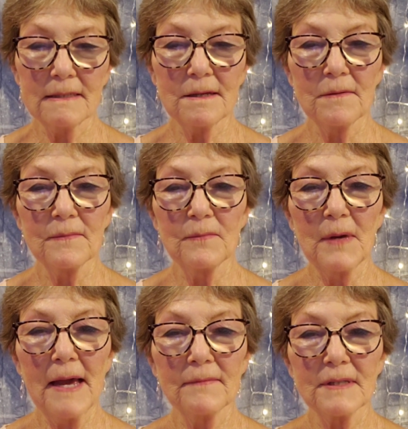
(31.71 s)
So
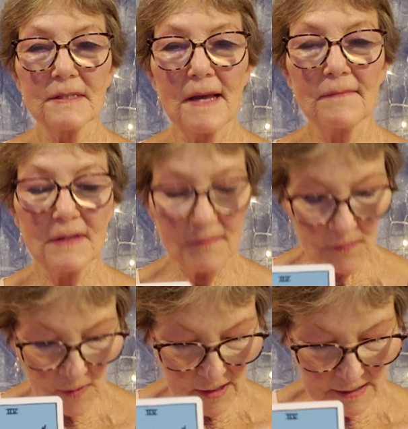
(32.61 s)
we have the Seven of
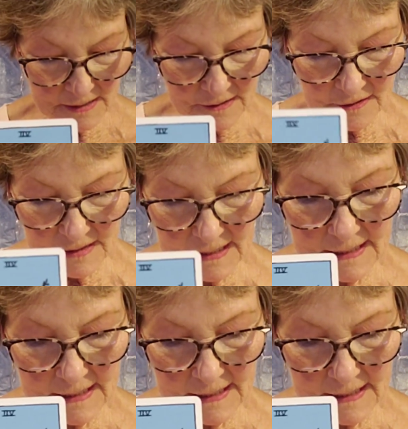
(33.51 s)
Wands, and you see